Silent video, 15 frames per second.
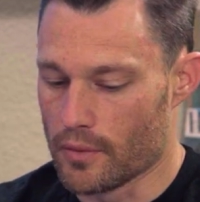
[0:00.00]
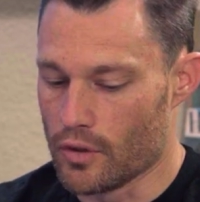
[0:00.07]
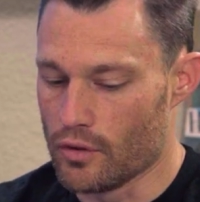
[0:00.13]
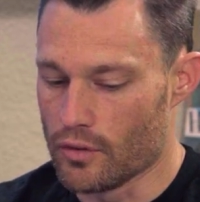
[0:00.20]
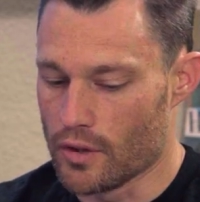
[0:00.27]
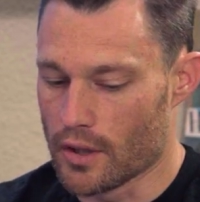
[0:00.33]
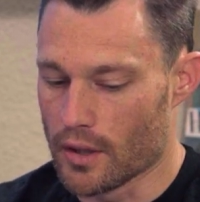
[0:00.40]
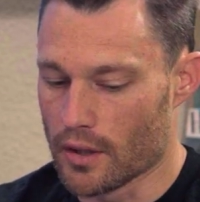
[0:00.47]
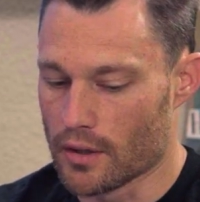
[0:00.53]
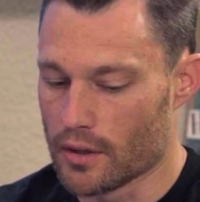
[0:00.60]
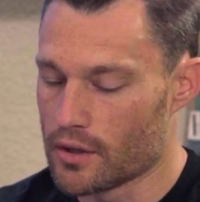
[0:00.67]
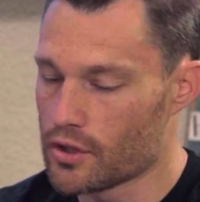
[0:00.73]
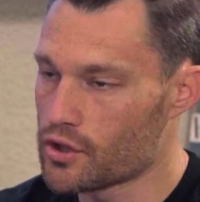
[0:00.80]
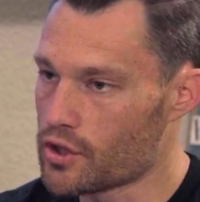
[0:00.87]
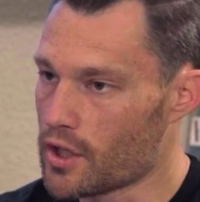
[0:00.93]
You
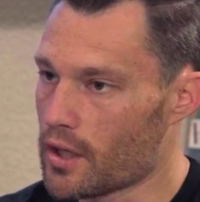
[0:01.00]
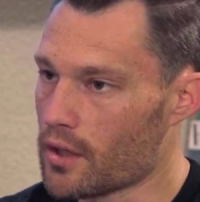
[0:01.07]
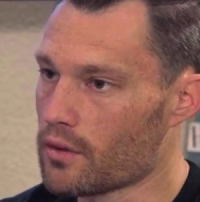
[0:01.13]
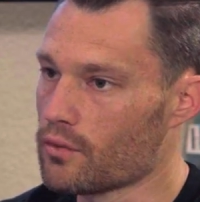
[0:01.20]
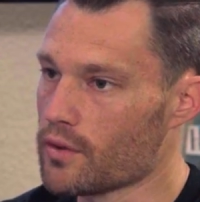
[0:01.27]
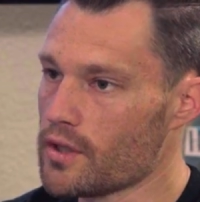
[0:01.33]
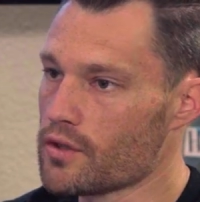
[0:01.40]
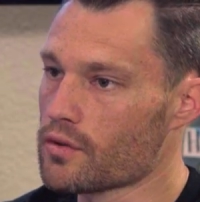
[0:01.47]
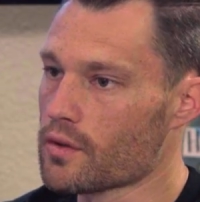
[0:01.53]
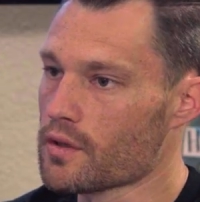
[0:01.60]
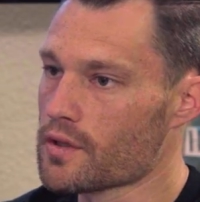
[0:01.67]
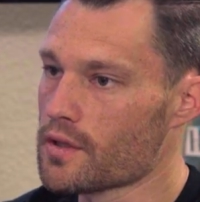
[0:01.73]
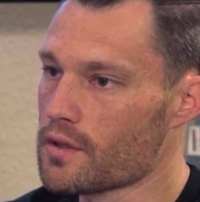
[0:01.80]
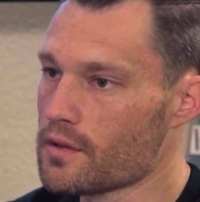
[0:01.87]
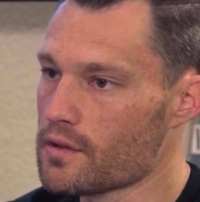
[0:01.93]
can share
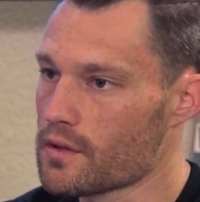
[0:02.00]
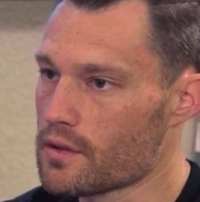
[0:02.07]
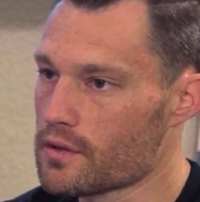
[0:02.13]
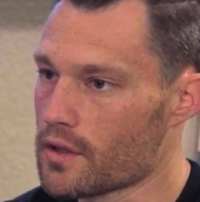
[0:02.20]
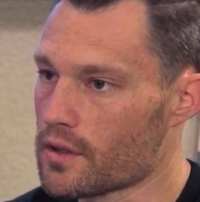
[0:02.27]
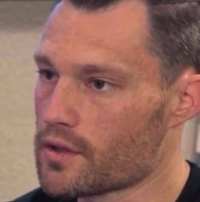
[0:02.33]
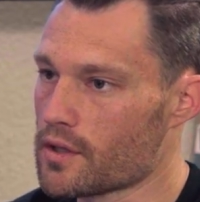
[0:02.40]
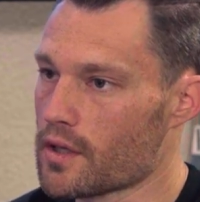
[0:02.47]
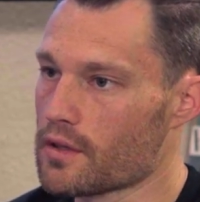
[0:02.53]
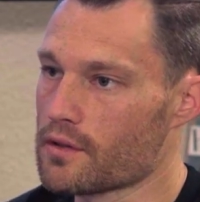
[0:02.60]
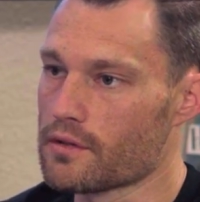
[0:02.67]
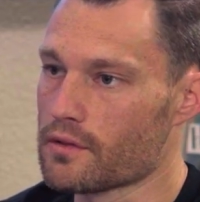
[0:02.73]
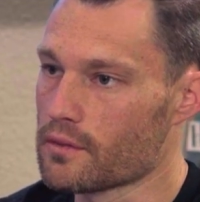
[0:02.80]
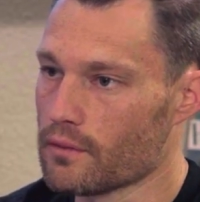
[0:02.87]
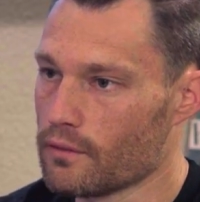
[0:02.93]
resources such
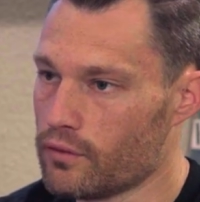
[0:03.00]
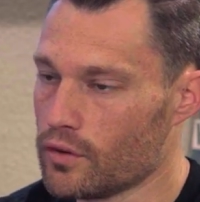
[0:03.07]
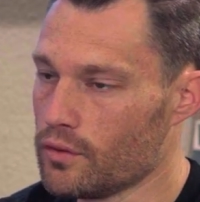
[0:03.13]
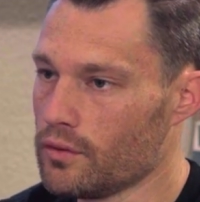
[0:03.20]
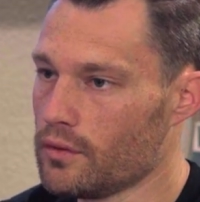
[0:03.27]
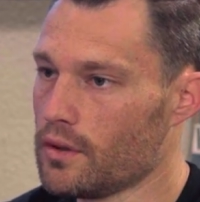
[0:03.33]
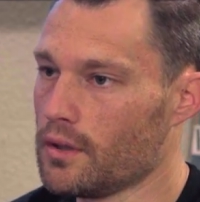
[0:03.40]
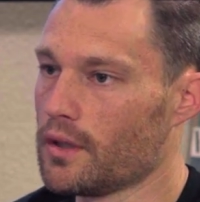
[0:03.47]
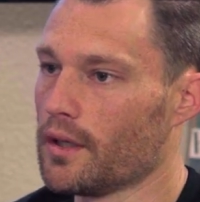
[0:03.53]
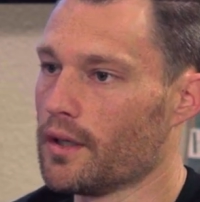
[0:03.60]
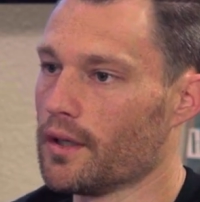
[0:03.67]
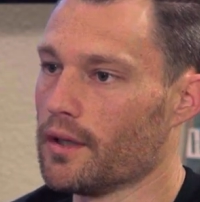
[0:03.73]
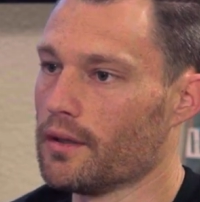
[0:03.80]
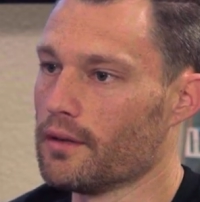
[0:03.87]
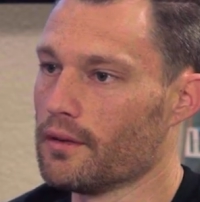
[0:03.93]
as food
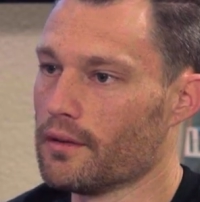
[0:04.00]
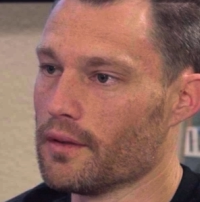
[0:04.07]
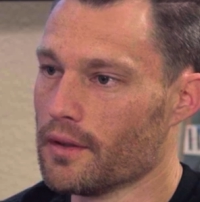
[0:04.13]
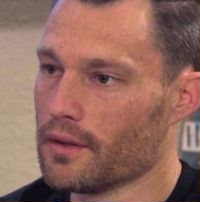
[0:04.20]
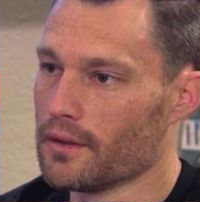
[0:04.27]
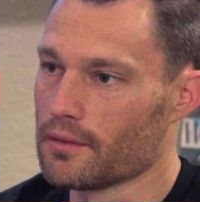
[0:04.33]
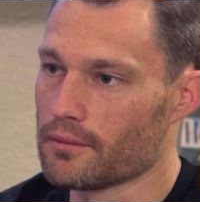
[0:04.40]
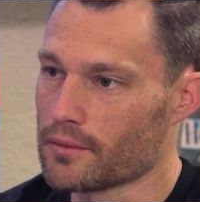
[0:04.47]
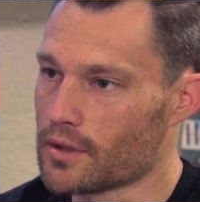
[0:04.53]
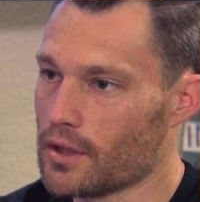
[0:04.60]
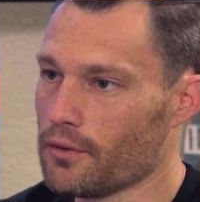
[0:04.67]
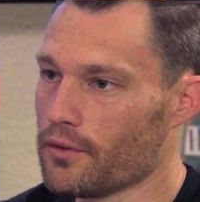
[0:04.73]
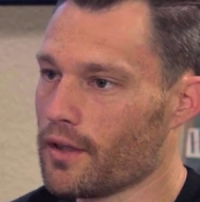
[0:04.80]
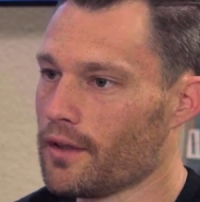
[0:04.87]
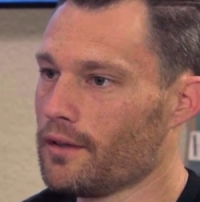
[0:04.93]
and
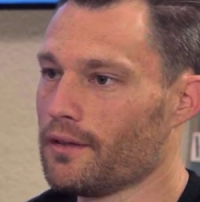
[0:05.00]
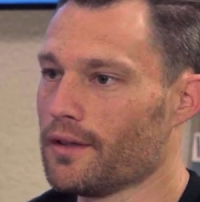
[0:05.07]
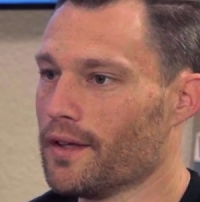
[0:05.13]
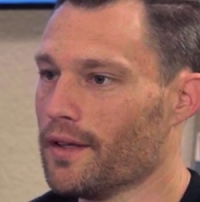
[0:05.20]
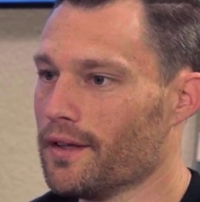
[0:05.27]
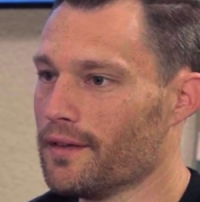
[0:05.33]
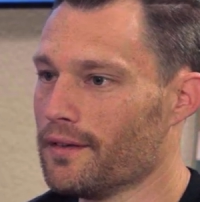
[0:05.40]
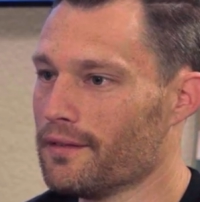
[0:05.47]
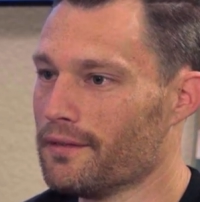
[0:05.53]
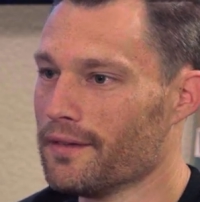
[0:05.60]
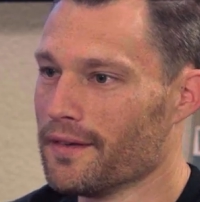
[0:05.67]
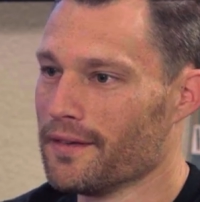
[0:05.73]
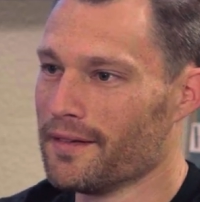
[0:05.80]
clothing and